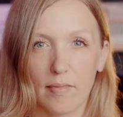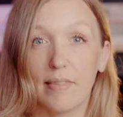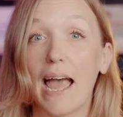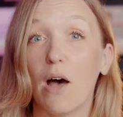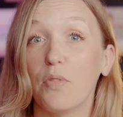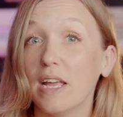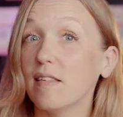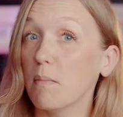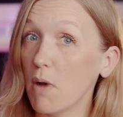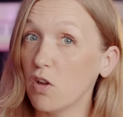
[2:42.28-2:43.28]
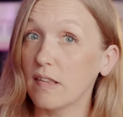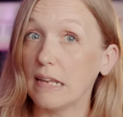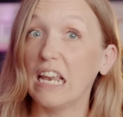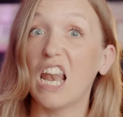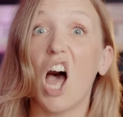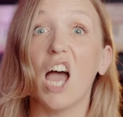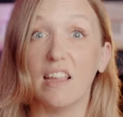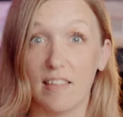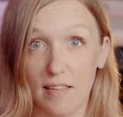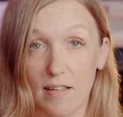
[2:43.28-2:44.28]
Now, these are mostly
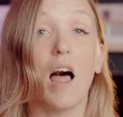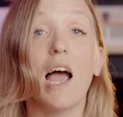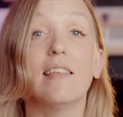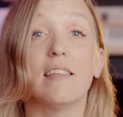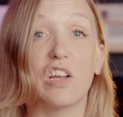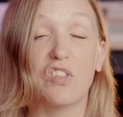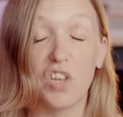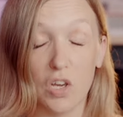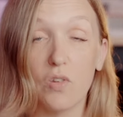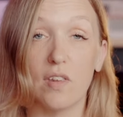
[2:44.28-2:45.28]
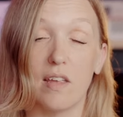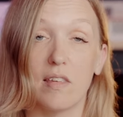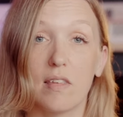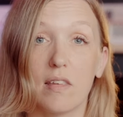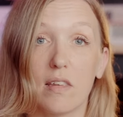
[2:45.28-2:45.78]
lies, lies and excuses.